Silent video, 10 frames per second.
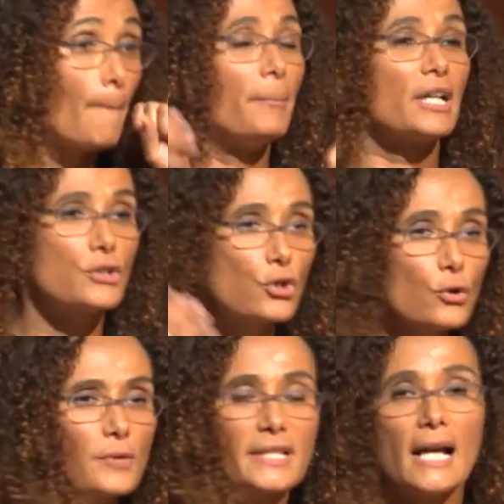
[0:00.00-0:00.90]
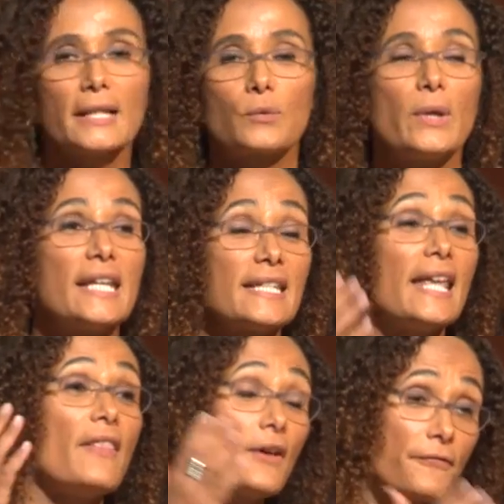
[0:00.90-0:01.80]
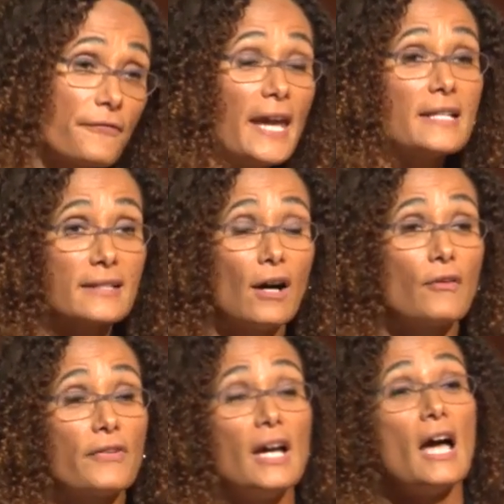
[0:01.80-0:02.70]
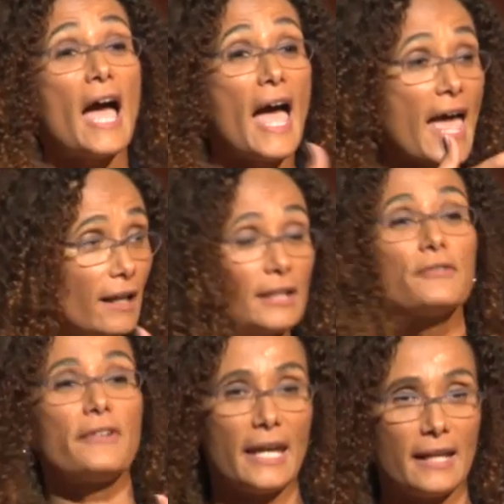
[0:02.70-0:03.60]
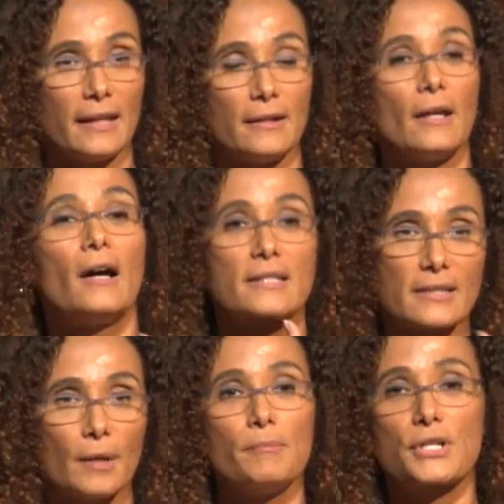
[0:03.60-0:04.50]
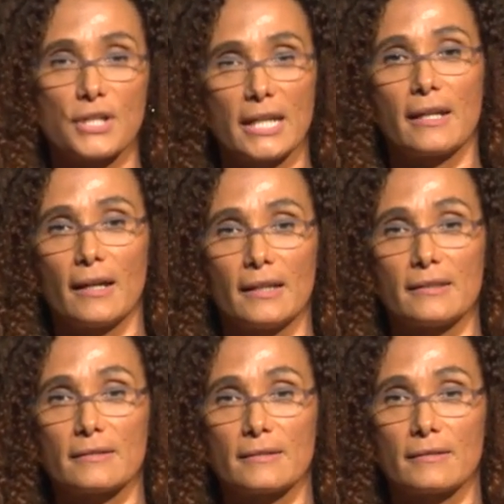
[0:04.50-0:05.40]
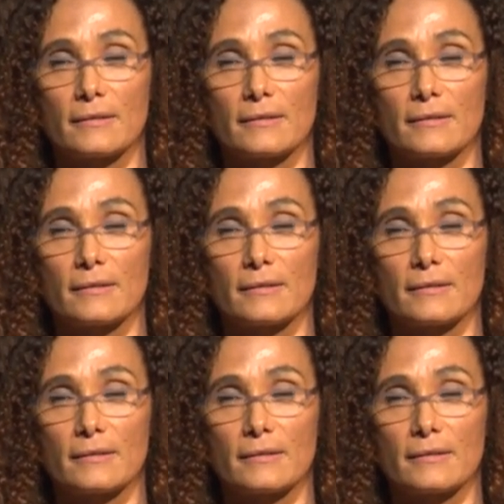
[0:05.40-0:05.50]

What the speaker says: but 2 solid weeks in the face of elevated submachine guns,